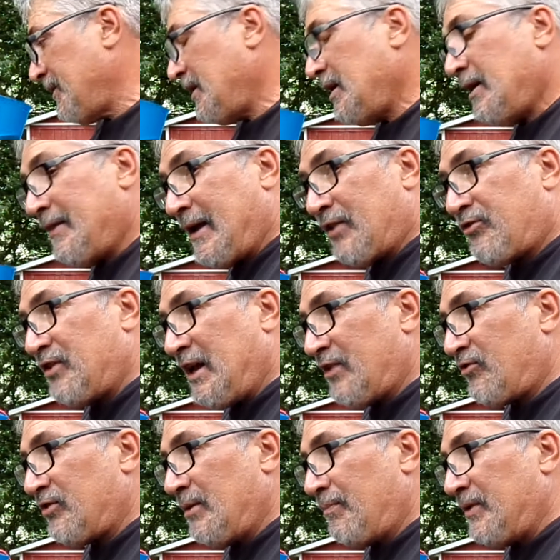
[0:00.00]
That's not
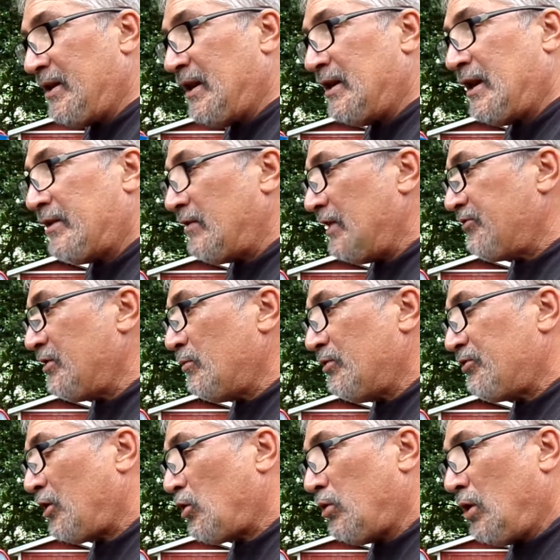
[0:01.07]
something, and unless it was
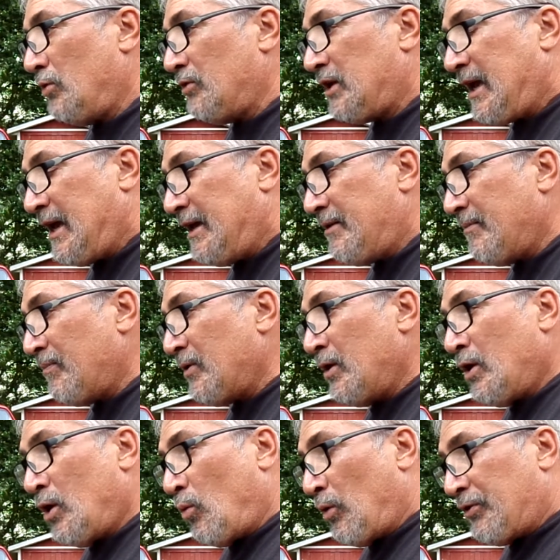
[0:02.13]
a clone kit
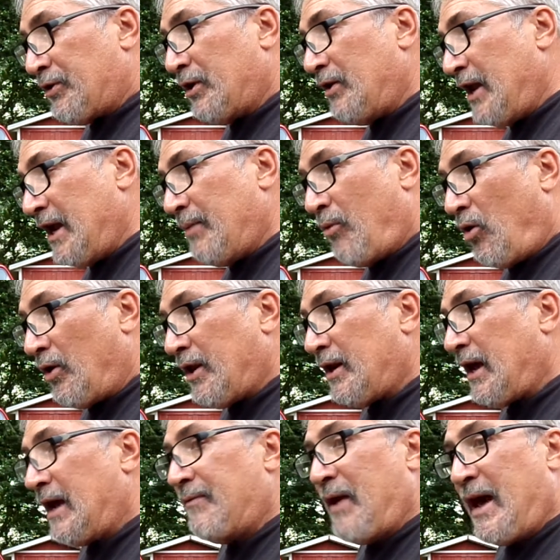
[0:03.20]
with their name on it.
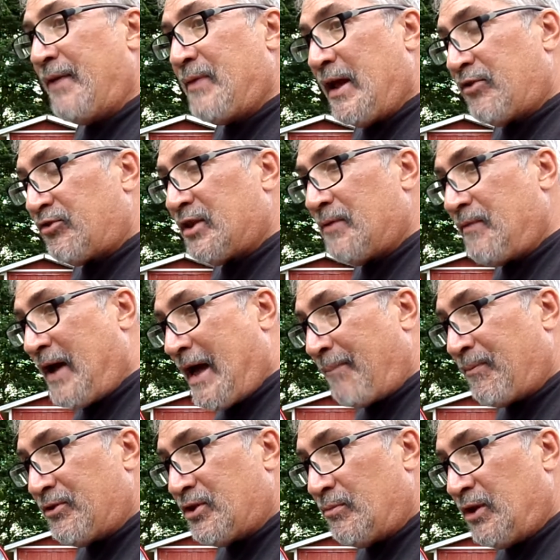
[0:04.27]
I've had that stuff
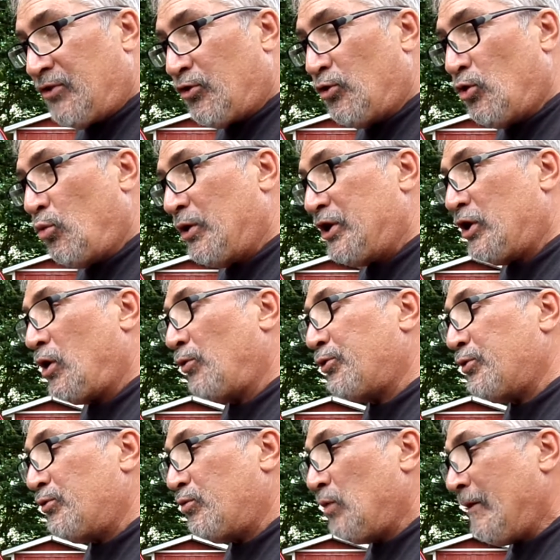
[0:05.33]
happen to me too. When you go
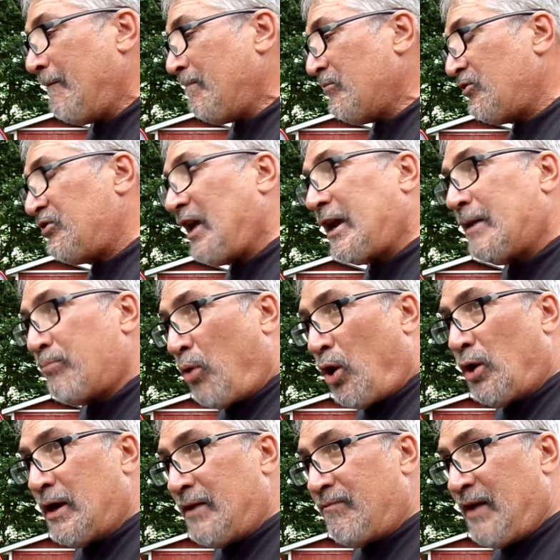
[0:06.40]
through
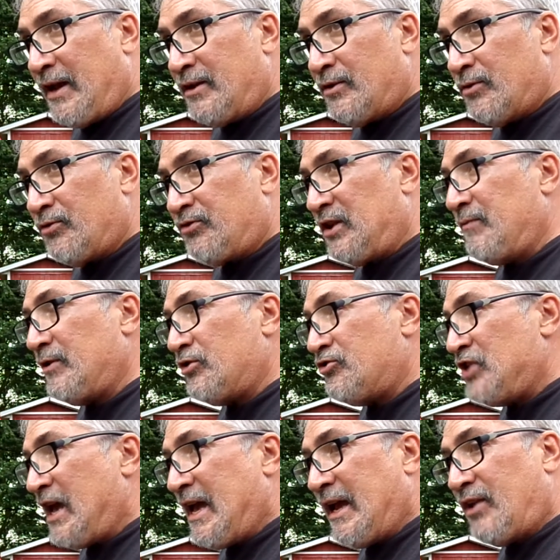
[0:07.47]
second-party vendors, even
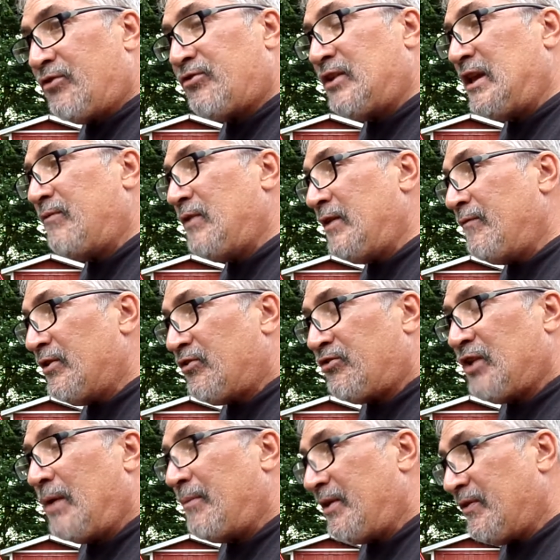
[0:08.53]
Jegs, even
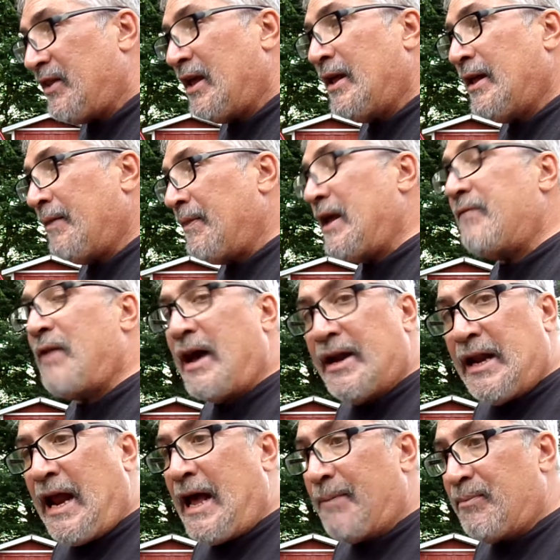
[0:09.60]
Summit, they've had
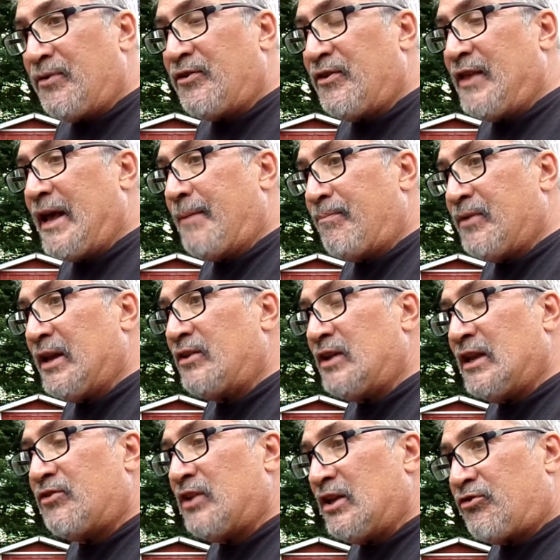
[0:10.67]
it happen to them.
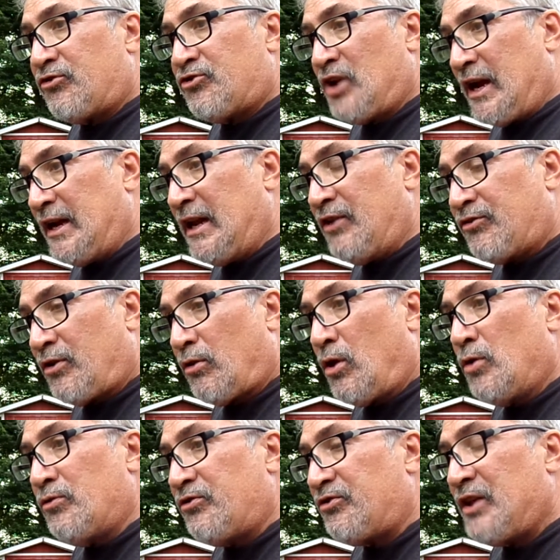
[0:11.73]
It's Chinese
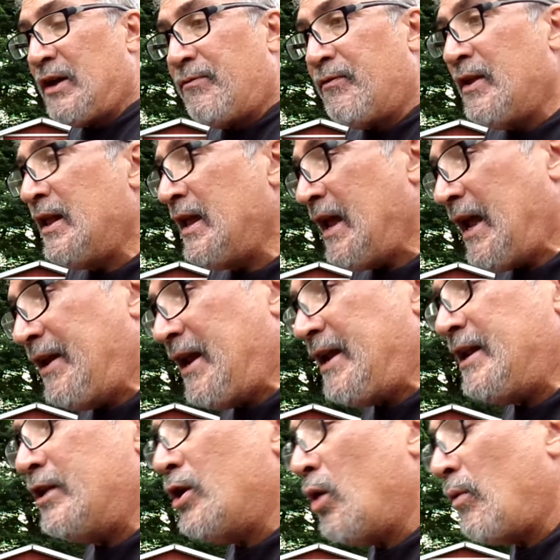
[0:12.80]
clone stuff, and they
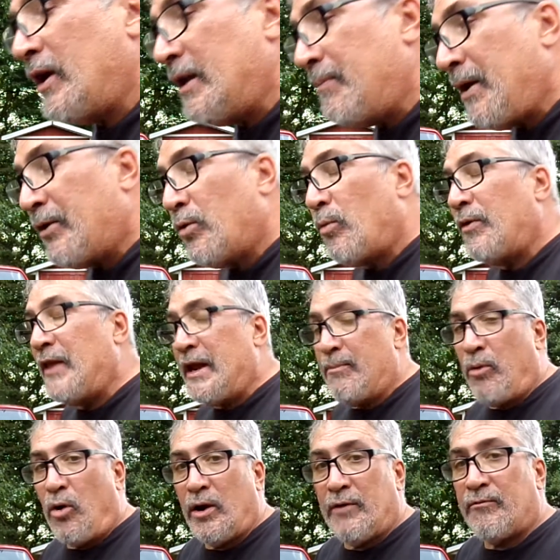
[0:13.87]
didn't know any better when they
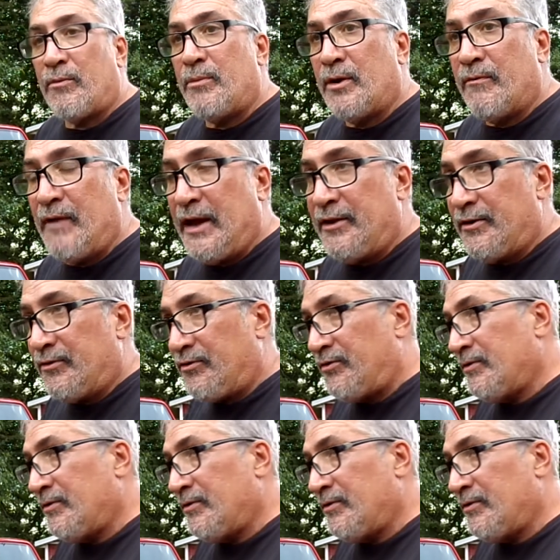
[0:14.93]
bought it from their vendors.